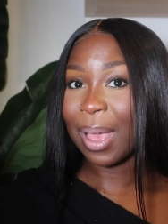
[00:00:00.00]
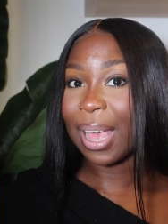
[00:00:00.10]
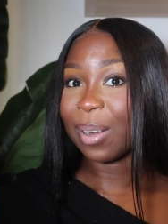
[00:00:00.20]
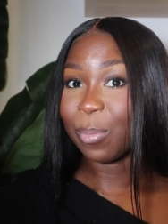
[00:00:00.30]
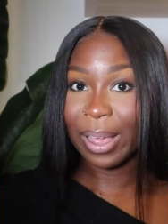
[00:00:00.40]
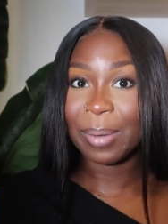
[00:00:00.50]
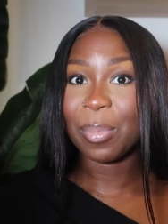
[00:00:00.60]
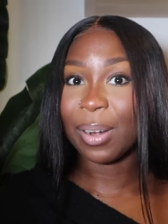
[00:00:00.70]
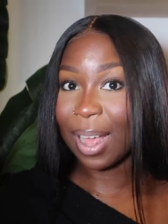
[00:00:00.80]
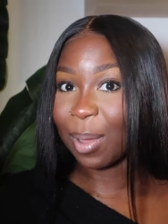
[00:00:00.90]
and when
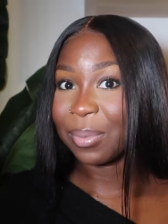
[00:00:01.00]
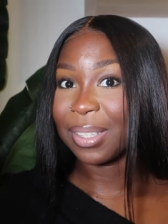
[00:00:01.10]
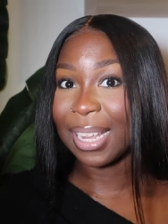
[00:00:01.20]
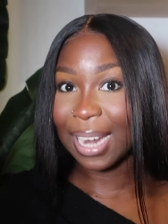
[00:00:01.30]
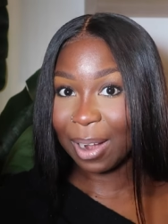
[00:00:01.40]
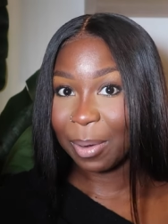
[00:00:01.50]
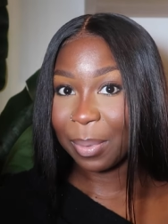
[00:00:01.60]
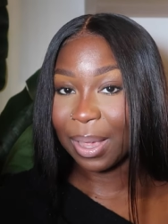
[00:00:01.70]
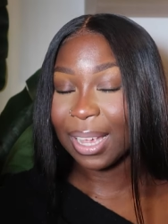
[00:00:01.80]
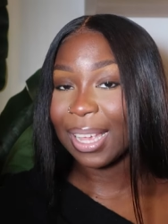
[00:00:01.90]
pronounced in
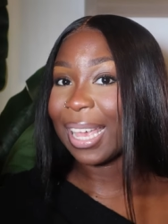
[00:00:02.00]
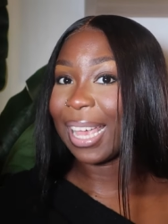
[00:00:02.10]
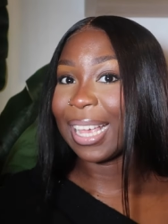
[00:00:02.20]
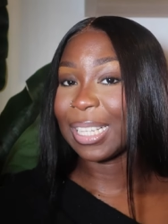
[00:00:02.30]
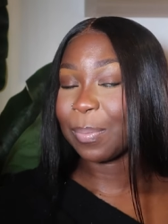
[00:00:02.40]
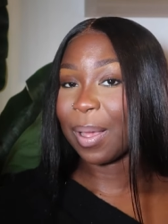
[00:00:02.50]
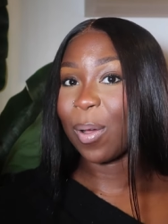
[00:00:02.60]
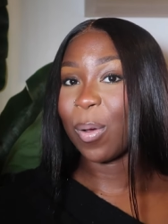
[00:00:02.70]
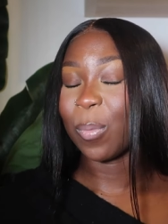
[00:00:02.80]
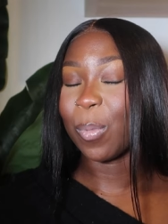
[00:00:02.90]
Arabic it is
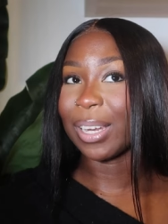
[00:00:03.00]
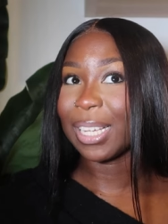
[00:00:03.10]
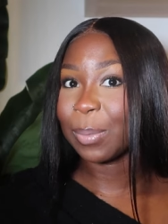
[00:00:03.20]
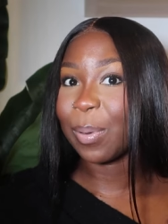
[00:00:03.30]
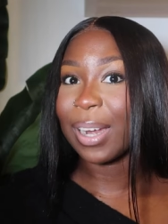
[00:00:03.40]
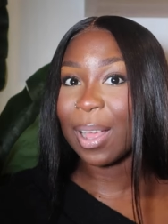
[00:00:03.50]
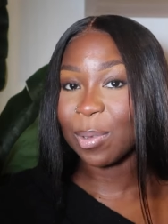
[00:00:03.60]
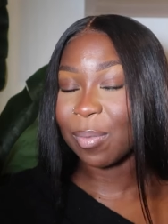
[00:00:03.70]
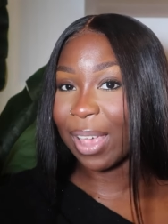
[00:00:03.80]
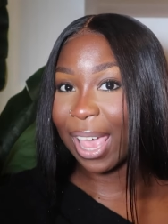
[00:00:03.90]
spelled, well, it is
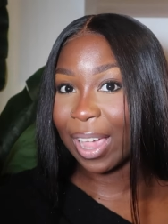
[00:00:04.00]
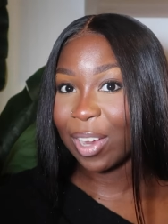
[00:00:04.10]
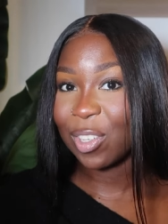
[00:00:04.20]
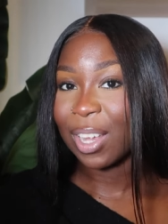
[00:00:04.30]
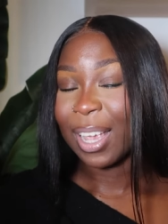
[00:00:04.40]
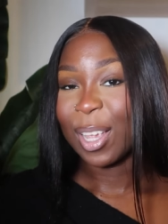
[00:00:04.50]
pronounced with a H,